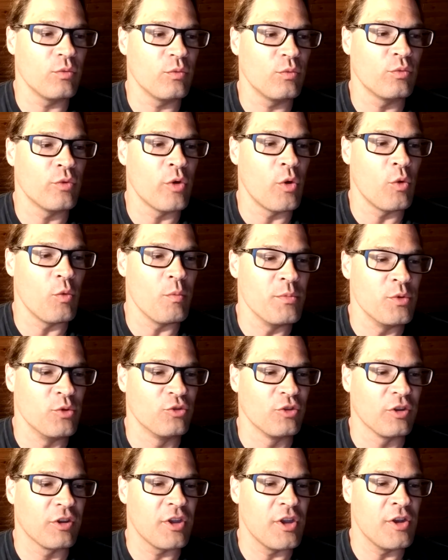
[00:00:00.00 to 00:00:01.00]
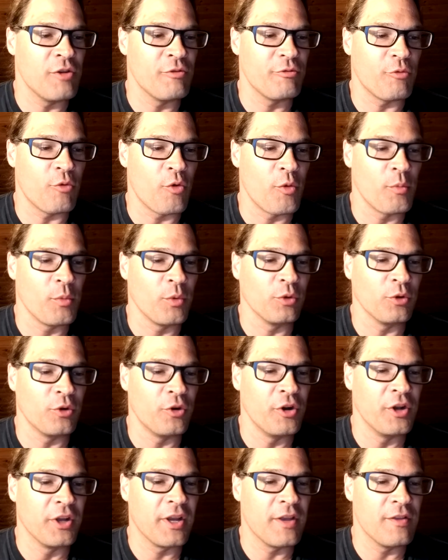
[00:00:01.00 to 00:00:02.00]
wrote Music Informal
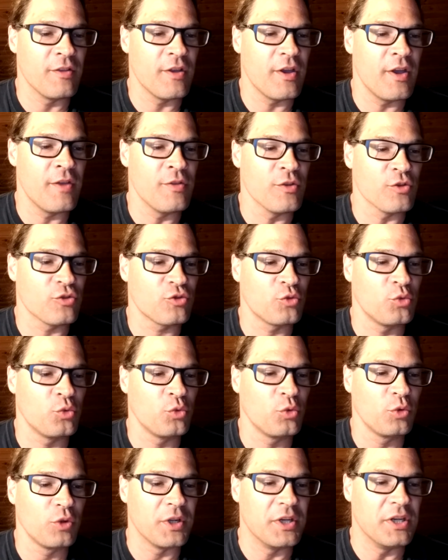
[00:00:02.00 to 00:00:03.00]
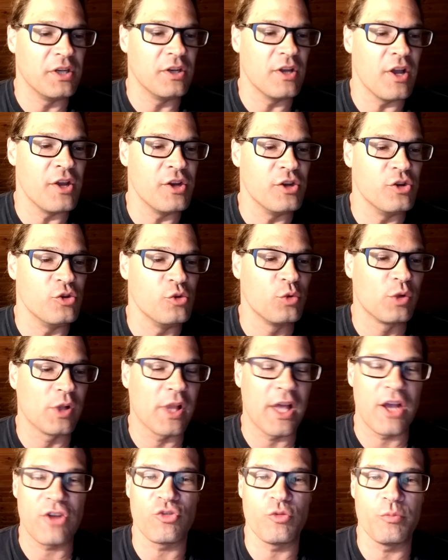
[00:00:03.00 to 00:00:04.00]
Learning in the School and a New
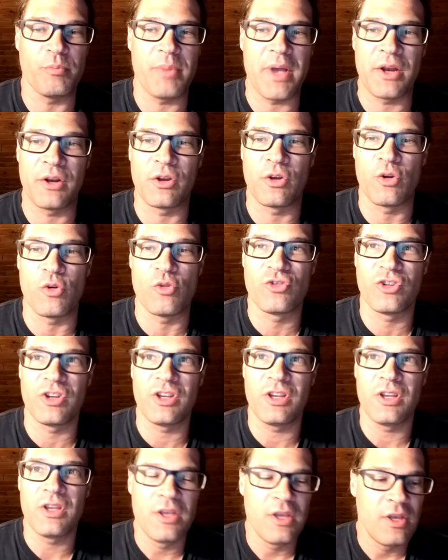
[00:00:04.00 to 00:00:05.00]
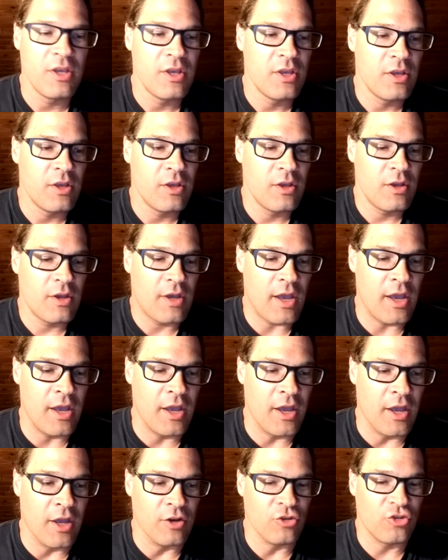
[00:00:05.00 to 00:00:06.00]
Classroom Pedagogy.
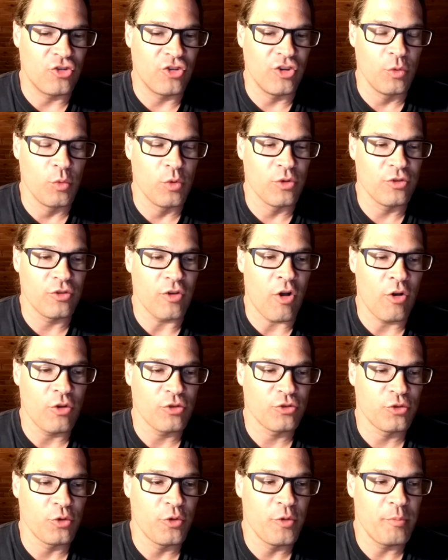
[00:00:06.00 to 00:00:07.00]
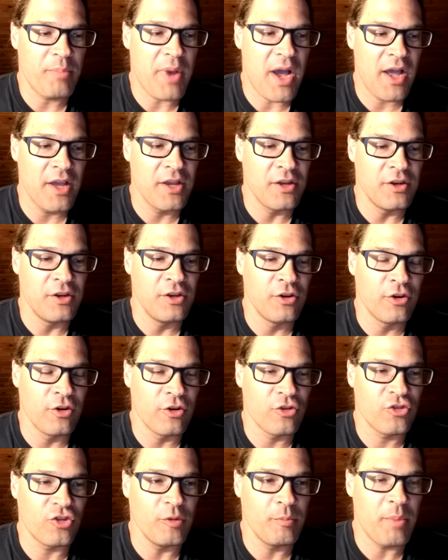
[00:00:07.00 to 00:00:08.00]
And she was also the
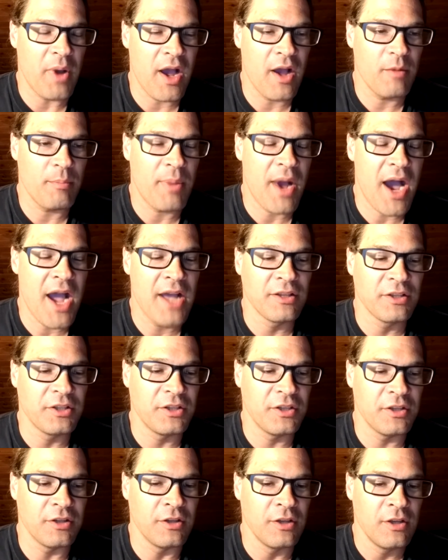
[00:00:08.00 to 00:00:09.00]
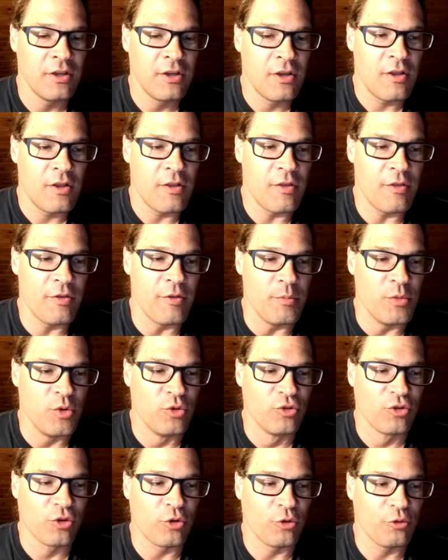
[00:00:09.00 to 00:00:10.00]
pioneer. She piloted the
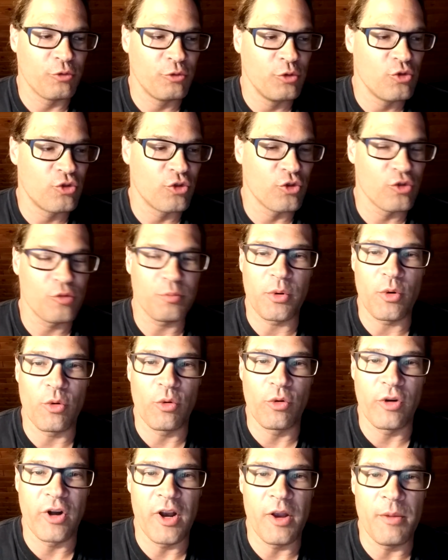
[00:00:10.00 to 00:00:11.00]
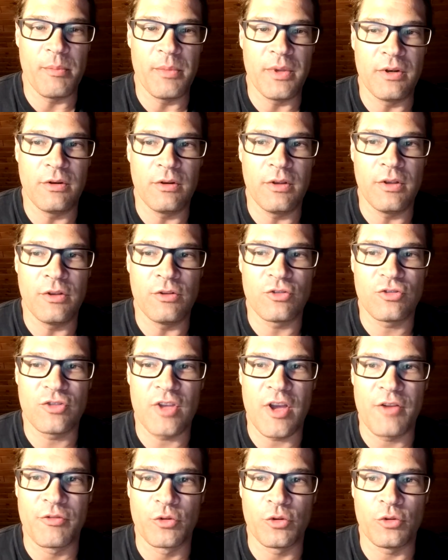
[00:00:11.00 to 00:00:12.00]
Musical Futures program in
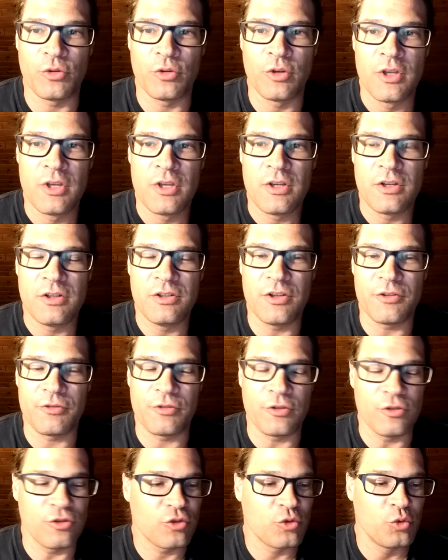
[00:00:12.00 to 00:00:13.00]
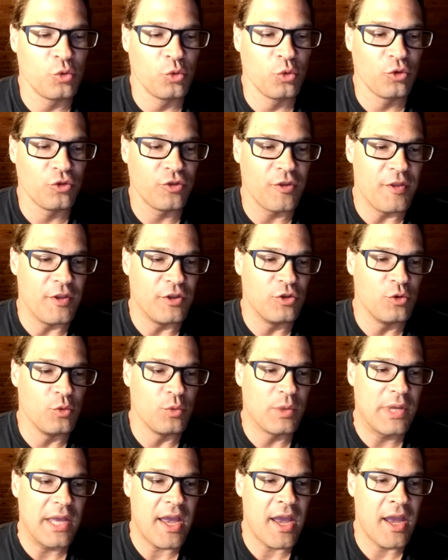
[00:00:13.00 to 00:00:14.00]
several different schools in the
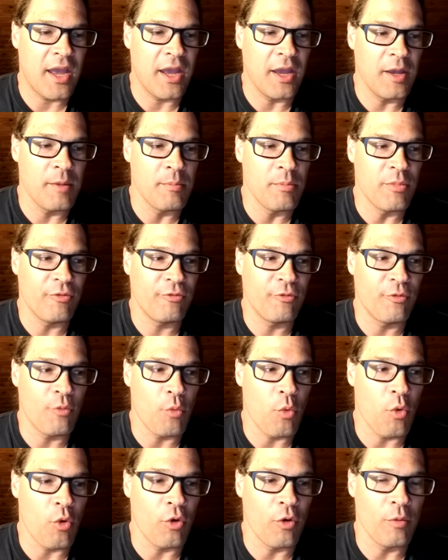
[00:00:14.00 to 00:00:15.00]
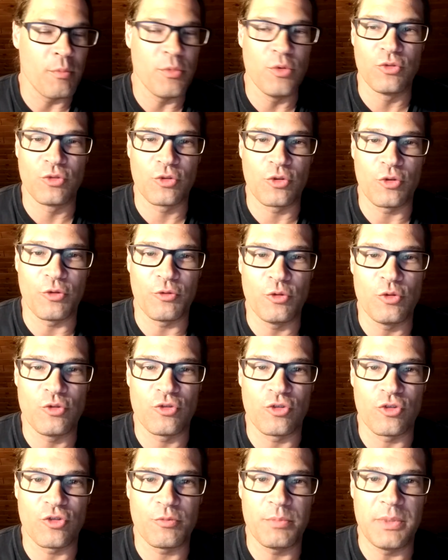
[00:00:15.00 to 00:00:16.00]
UK before Musical
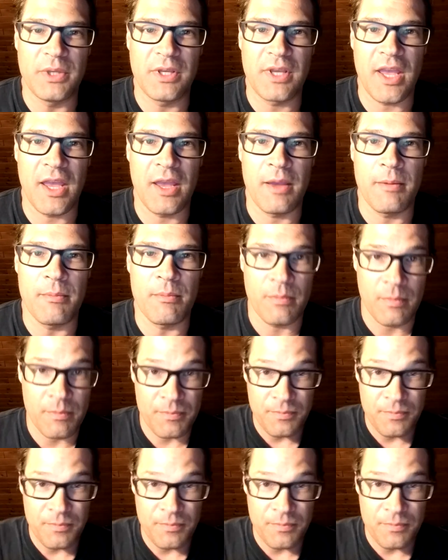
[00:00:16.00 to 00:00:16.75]
Futures became